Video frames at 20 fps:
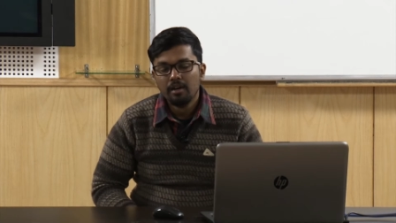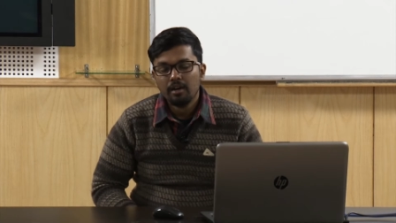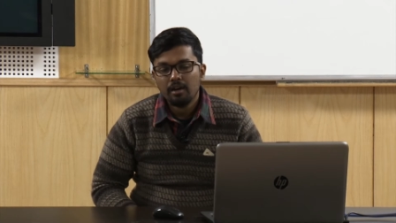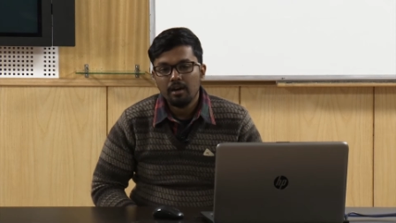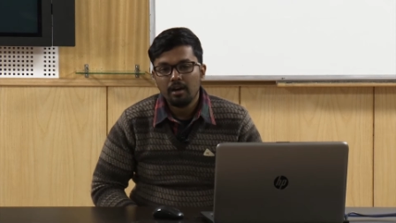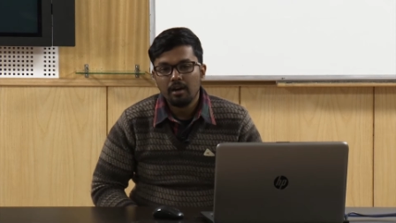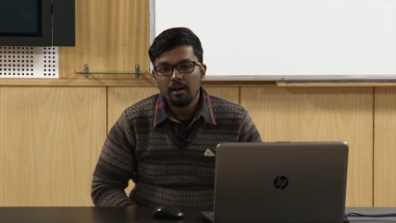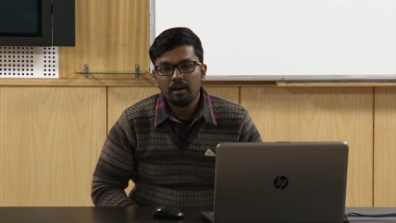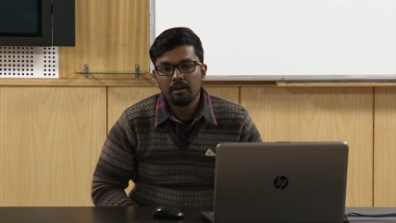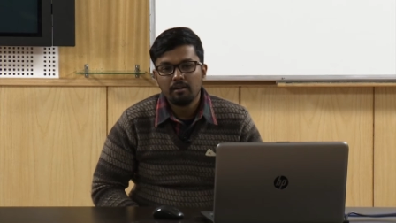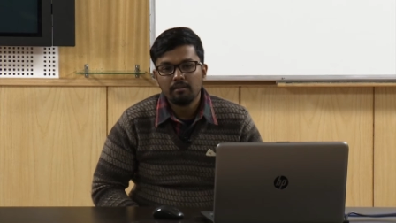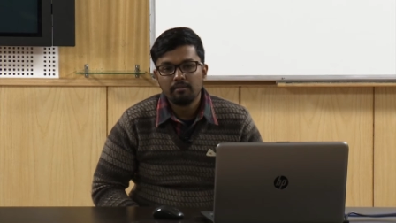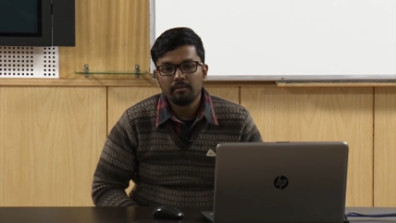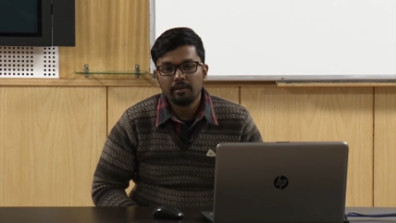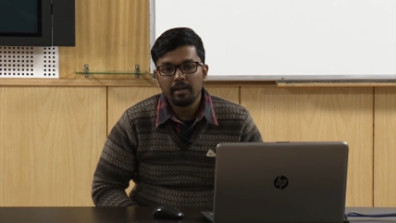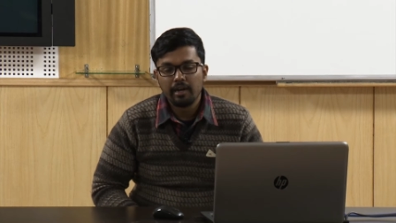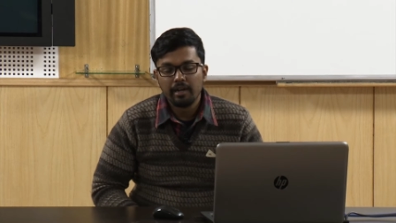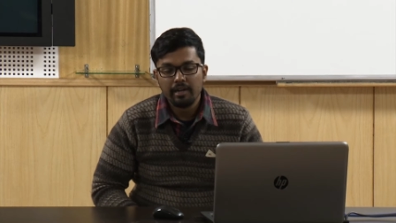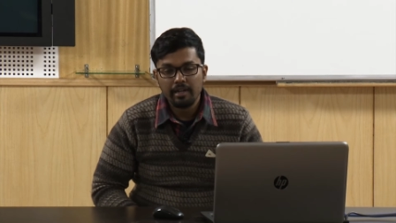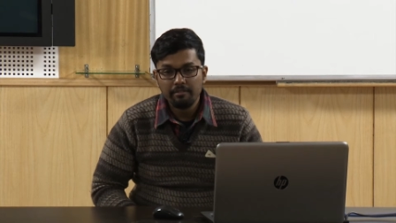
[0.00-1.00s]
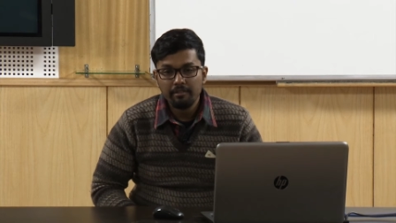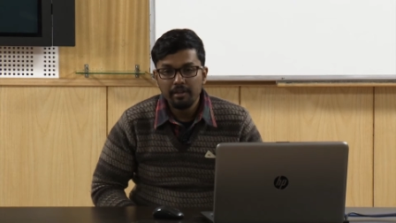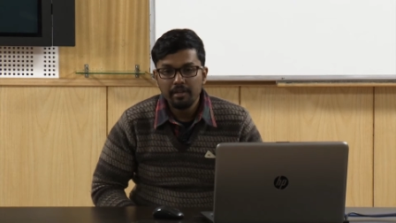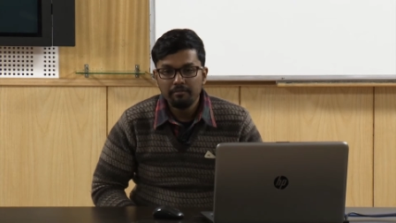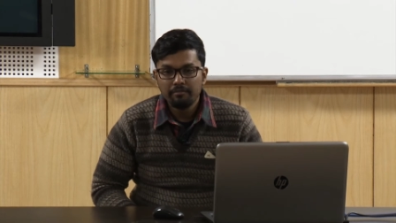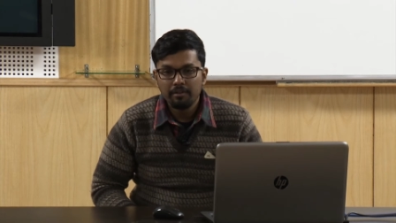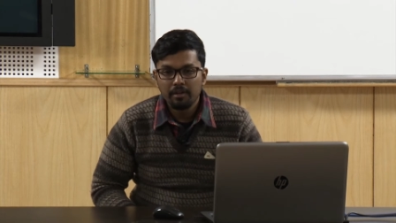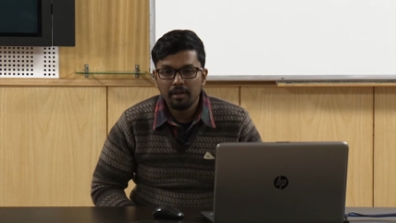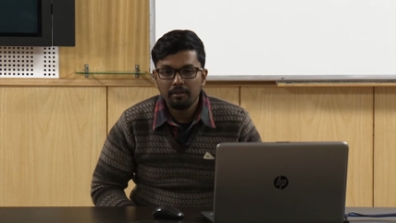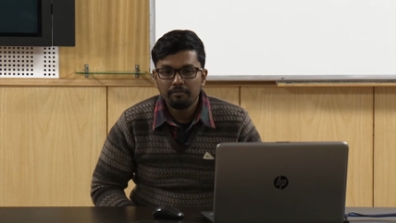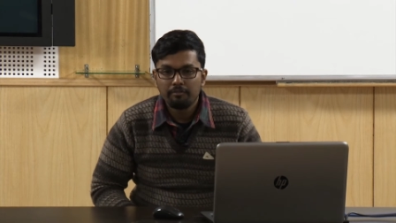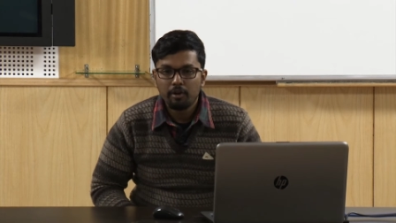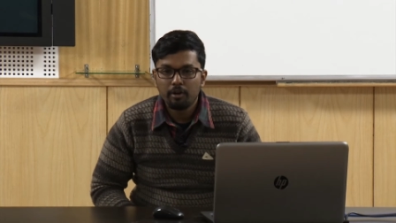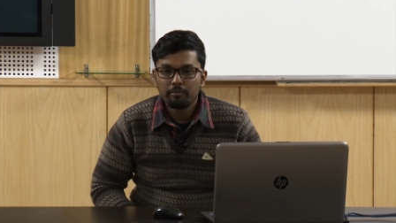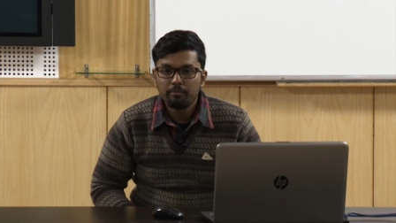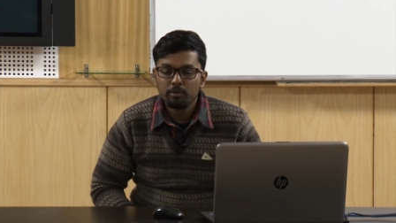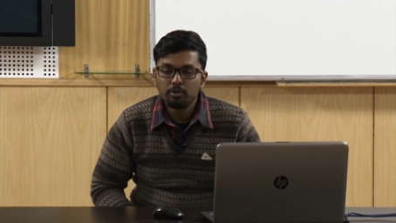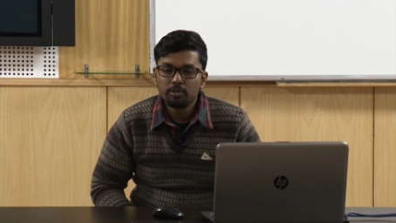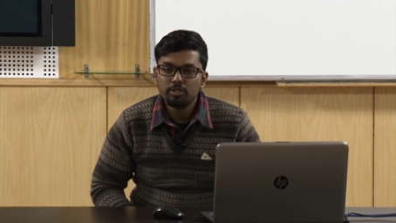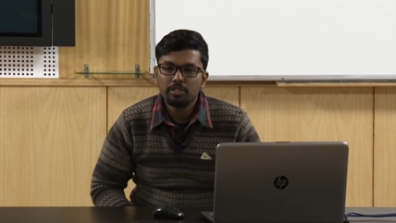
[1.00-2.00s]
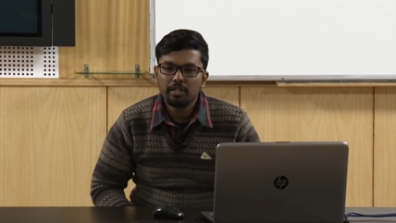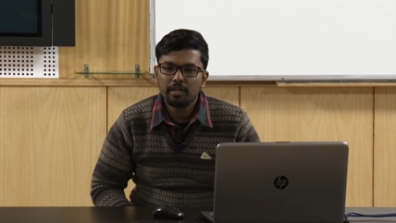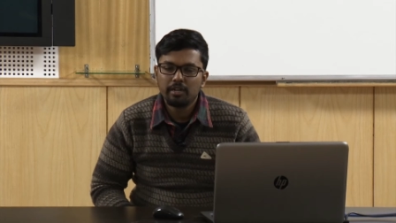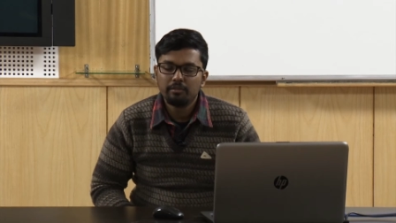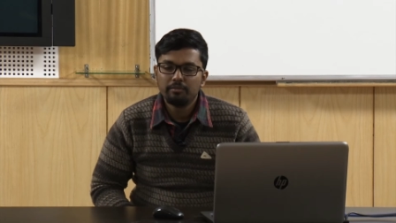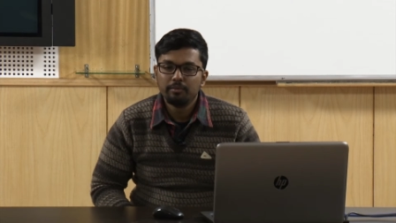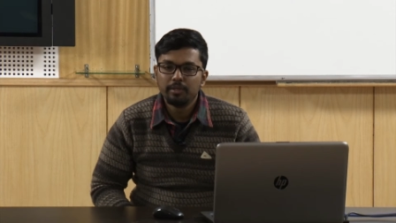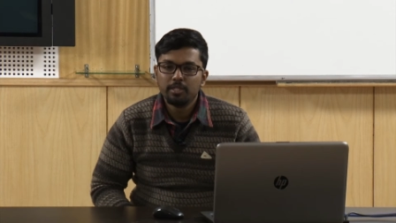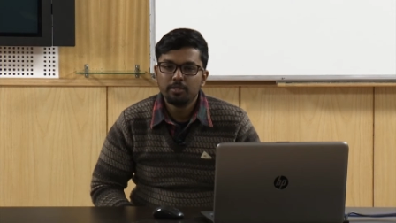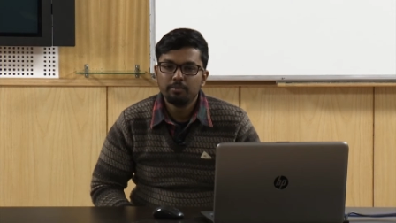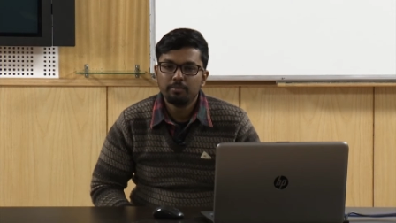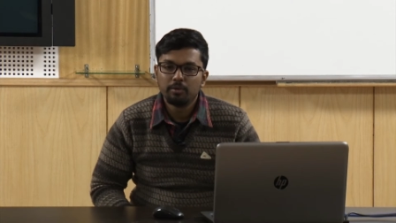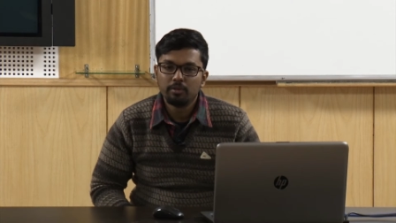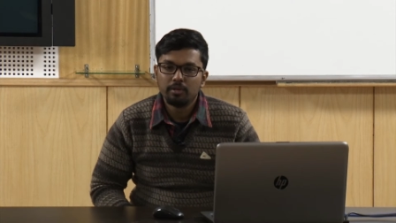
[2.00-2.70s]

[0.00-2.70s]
And even if for a poster which